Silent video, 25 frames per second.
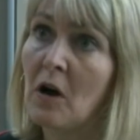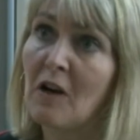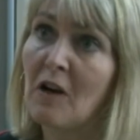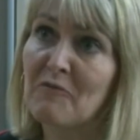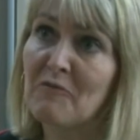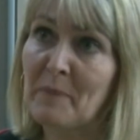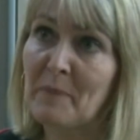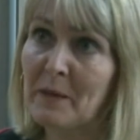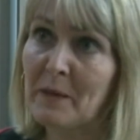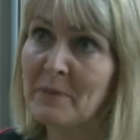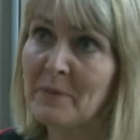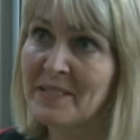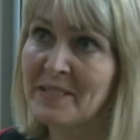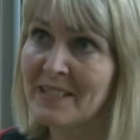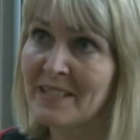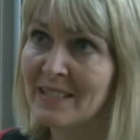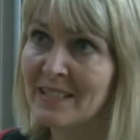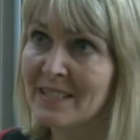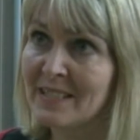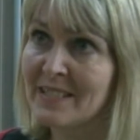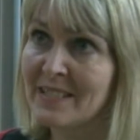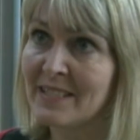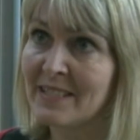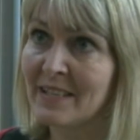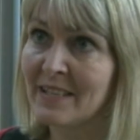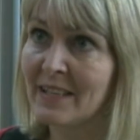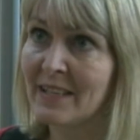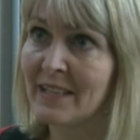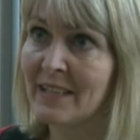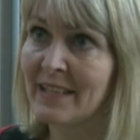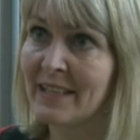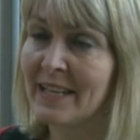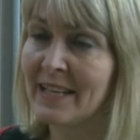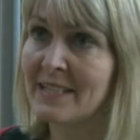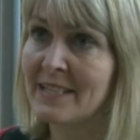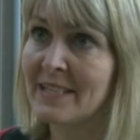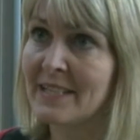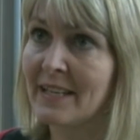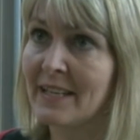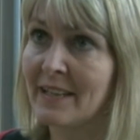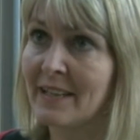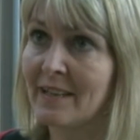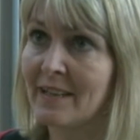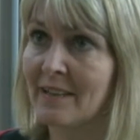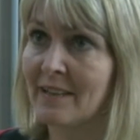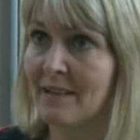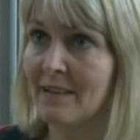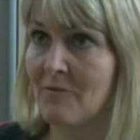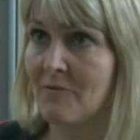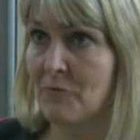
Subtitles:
of baby seals getting